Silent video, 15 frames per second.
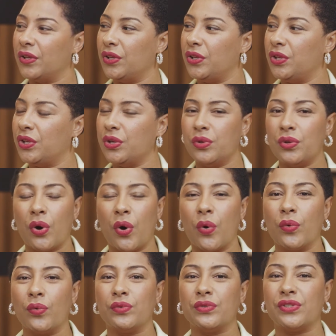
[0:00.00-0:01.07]
you
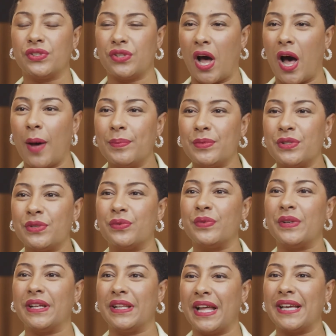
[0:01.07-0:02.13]
don't stop to
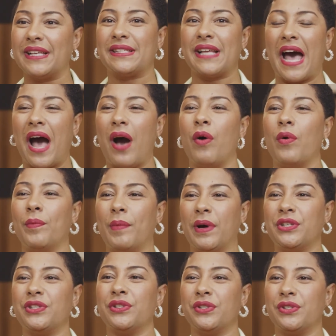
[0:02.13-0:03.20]
realize how
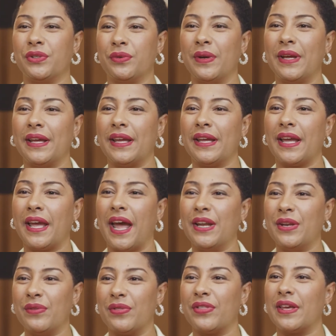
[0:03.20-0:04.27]
much you're doing,
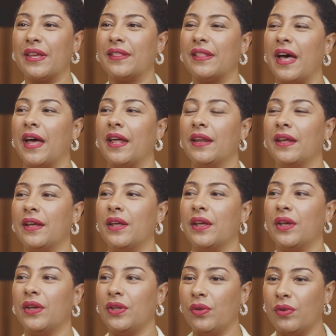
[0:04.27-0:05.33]
and you think that
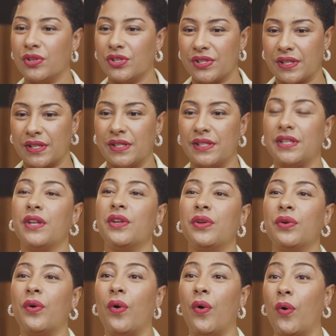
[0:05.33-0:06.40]
you can just
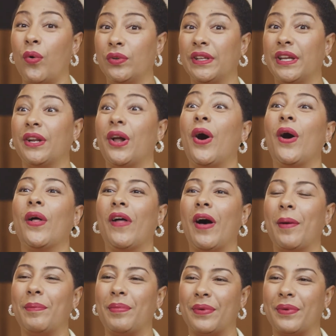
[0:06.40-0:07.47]
continue holding it all up.